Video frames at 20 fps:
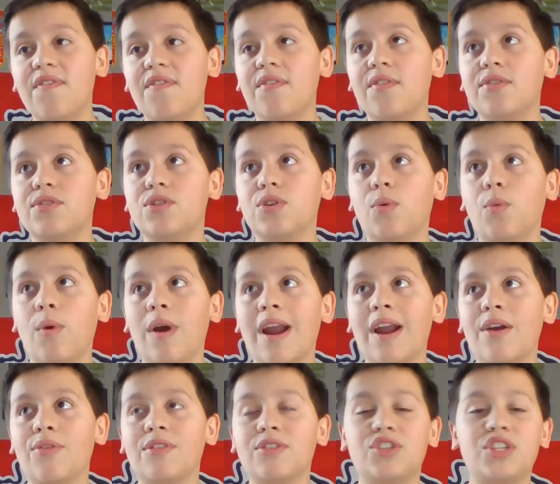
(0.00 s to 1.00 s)
to where the
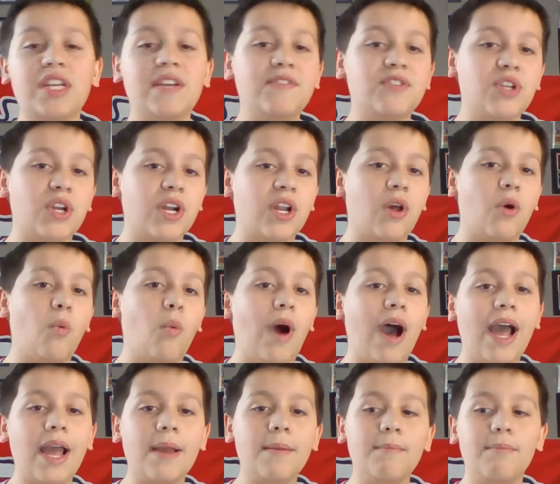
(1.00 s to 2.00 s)
Chiefs are gonna want
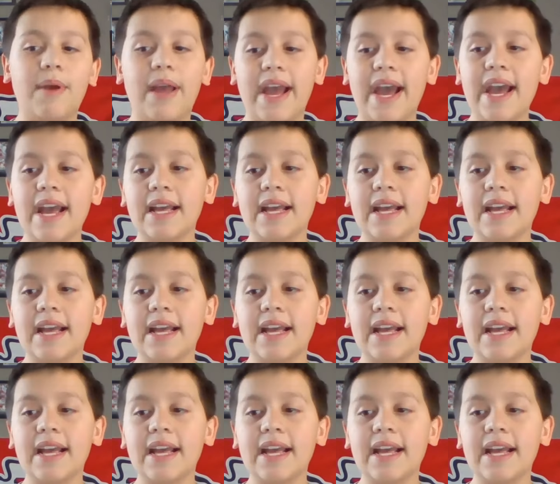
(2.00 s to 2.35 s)
him back.